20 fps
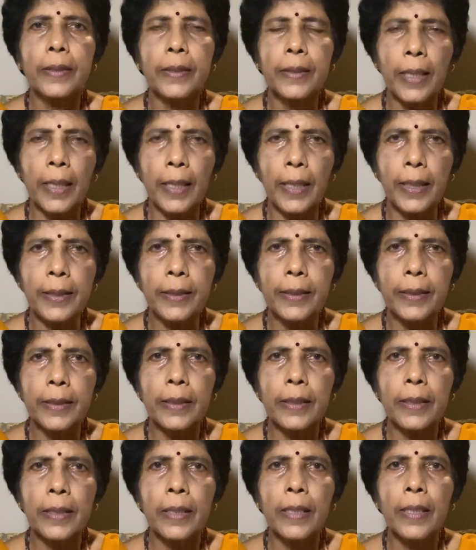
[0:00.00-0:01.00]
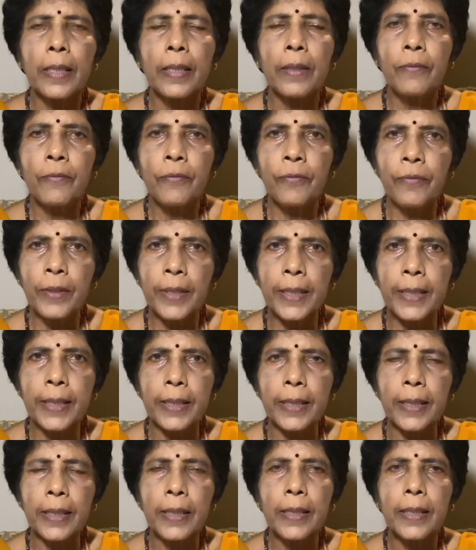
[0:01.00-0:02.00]
Third,
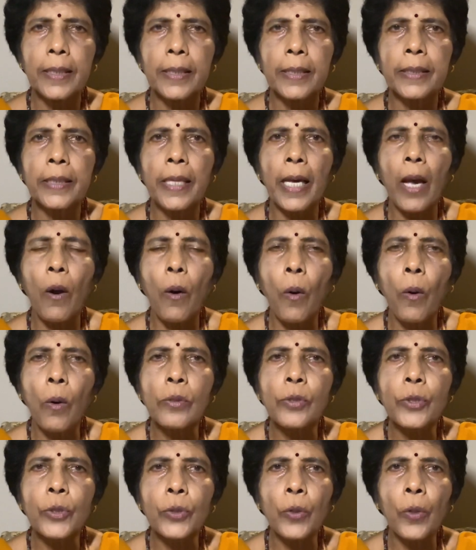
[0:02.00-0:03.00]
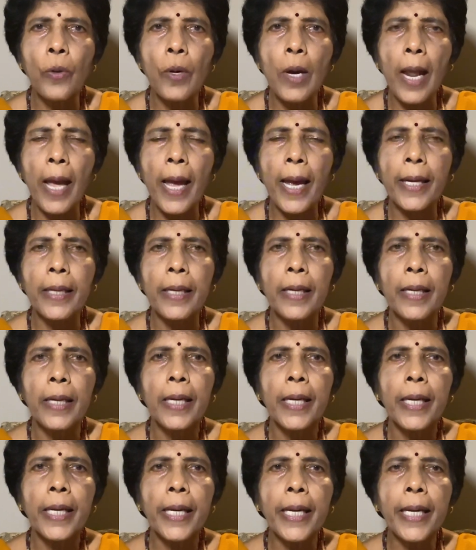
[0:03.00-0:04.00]
further, they also lack
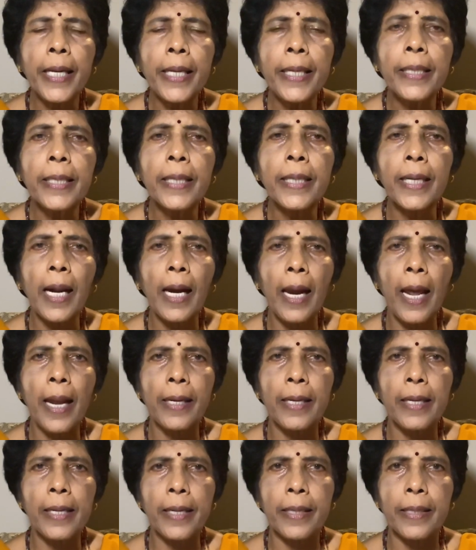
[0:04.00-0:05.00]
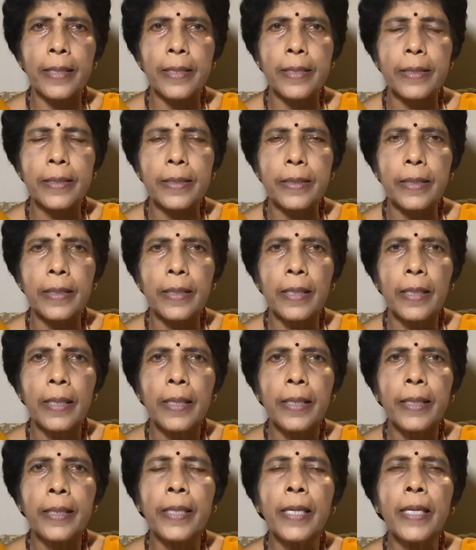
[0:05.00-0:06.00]
inner cleanliness,
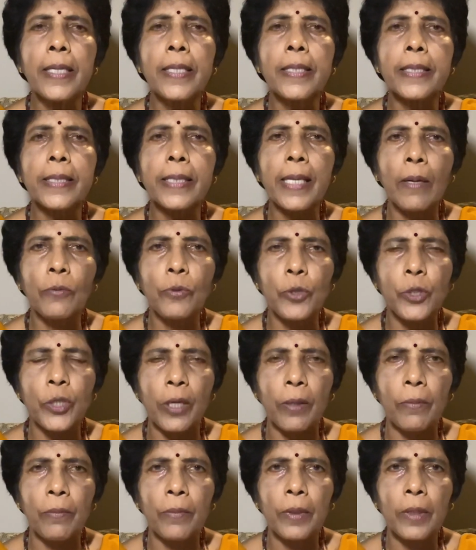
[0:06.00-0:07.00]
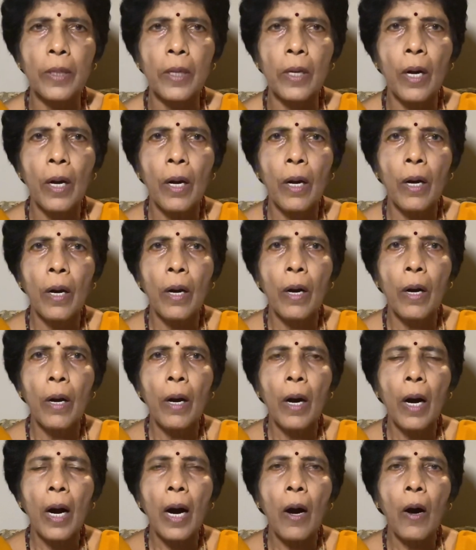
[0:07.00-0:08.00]
na saucham,
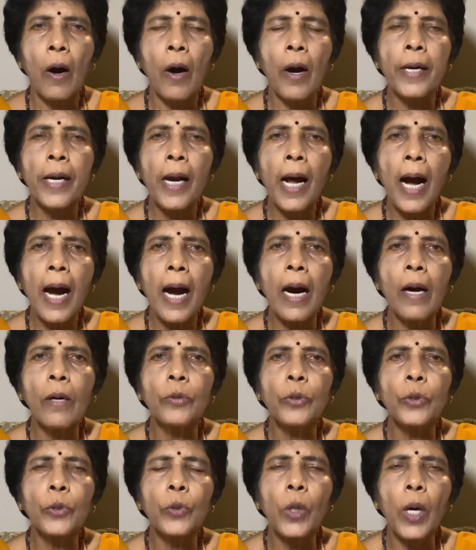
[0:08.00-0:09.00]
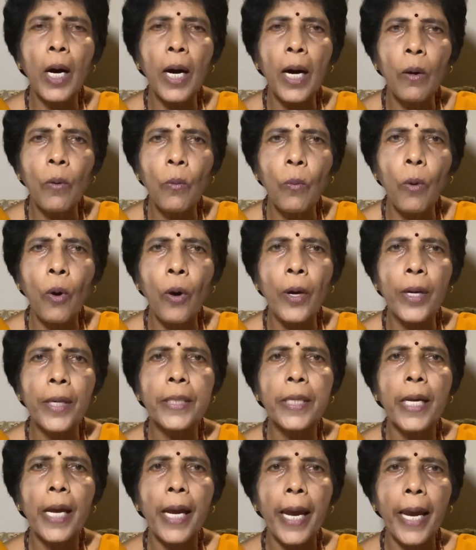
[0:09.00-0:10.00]
on how to
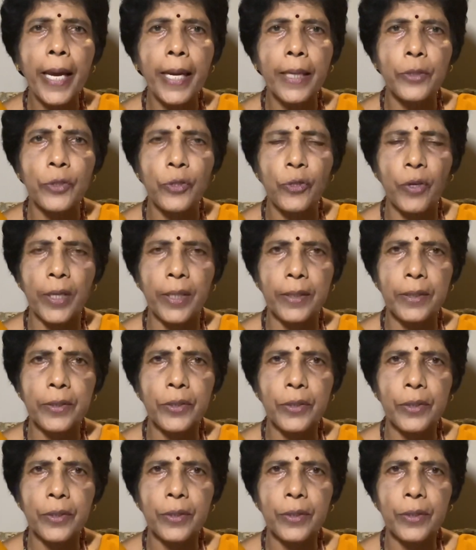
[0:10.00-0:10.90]
avoid hatred.